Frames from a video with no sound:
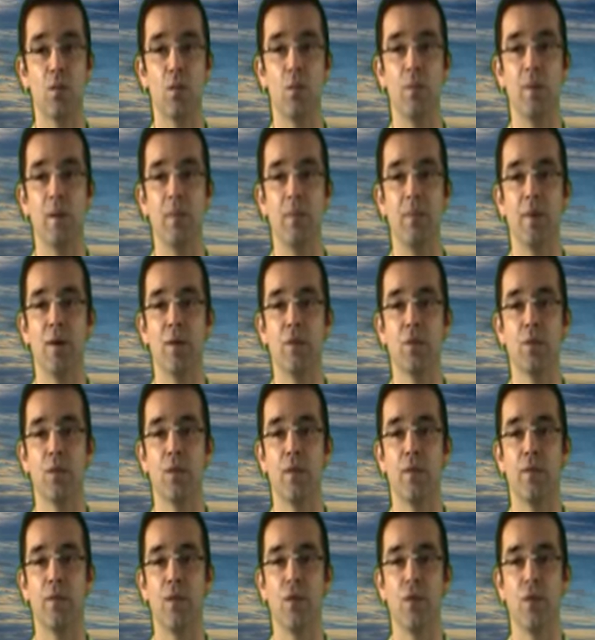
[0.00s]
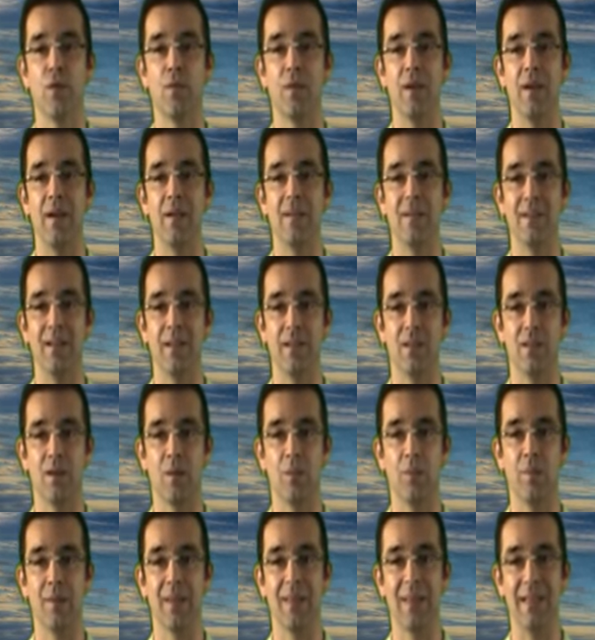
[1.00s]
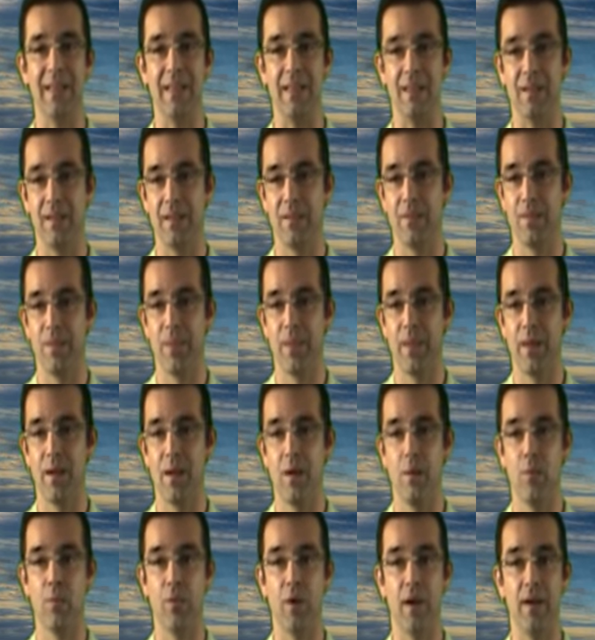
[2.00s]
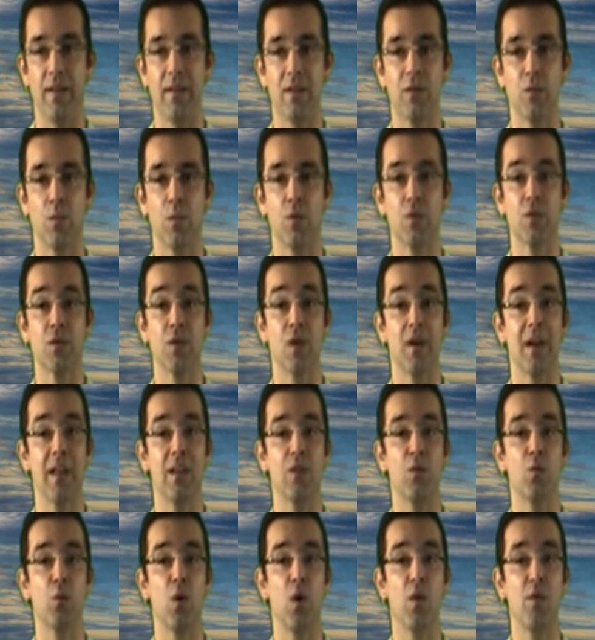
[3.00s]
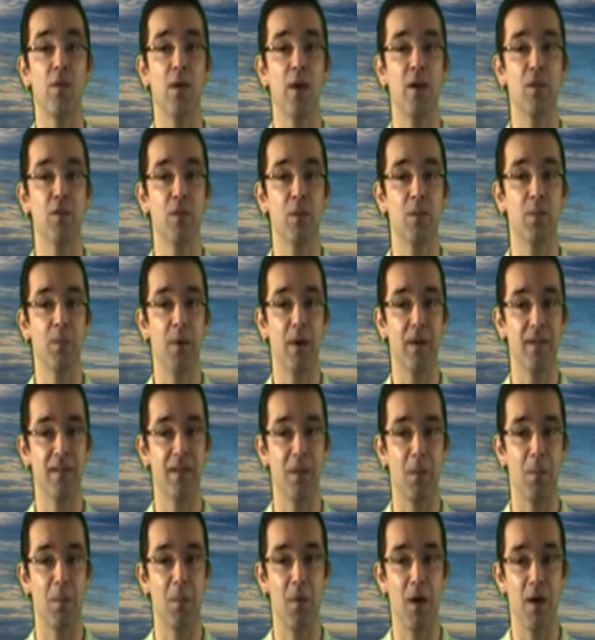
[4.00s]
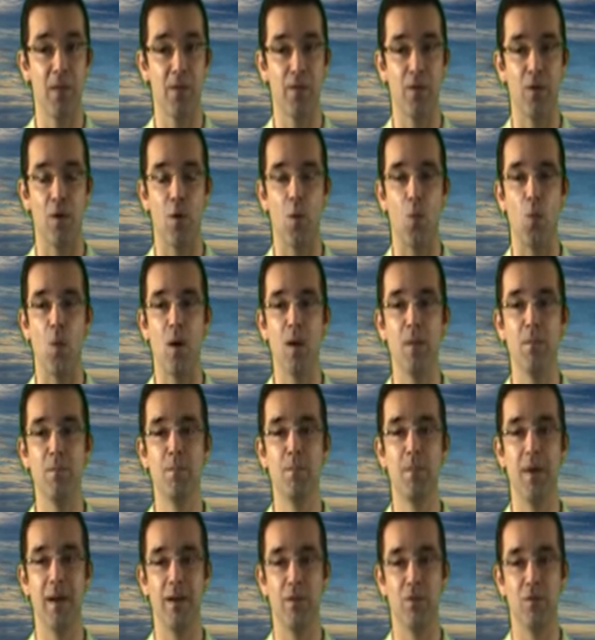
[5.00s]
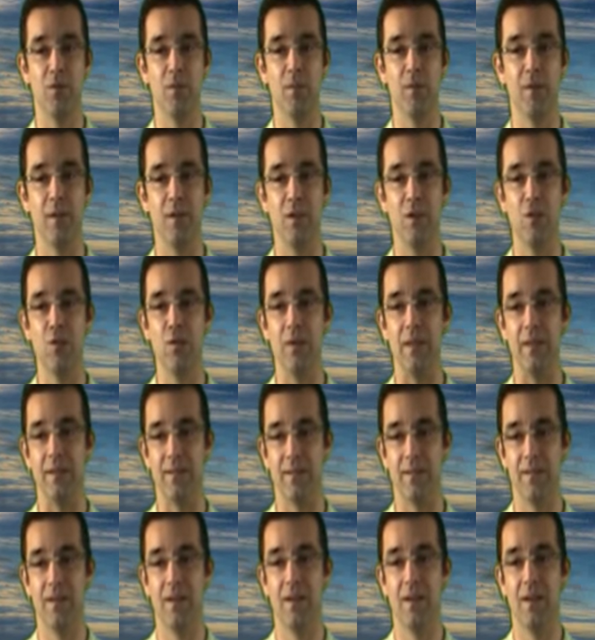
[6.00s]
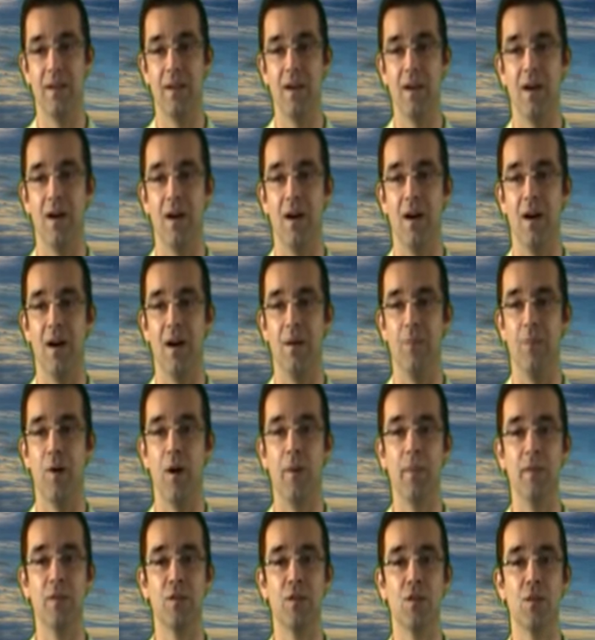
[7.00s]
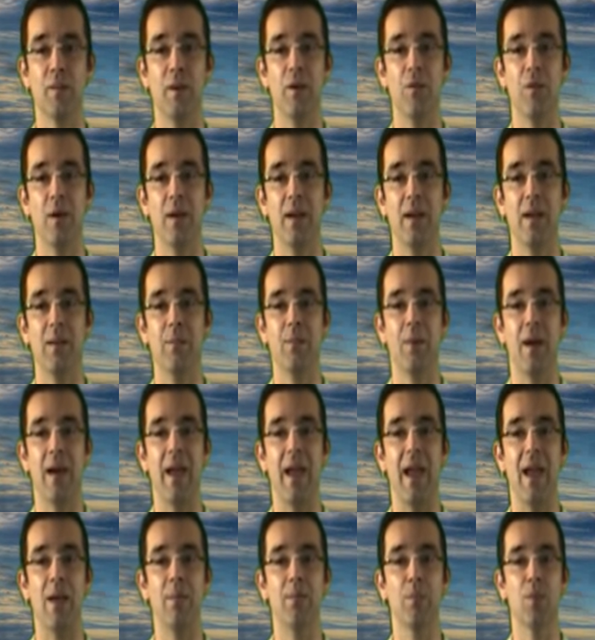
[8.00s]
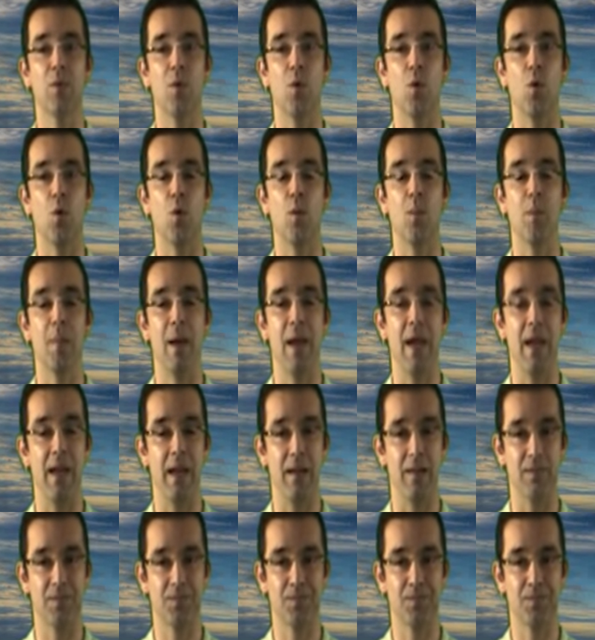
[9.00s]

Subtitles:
will be built when the first phase is complete. Prices will start at $1,200 a month for a 1-bedroom unit. Apartments should be ready by April or May.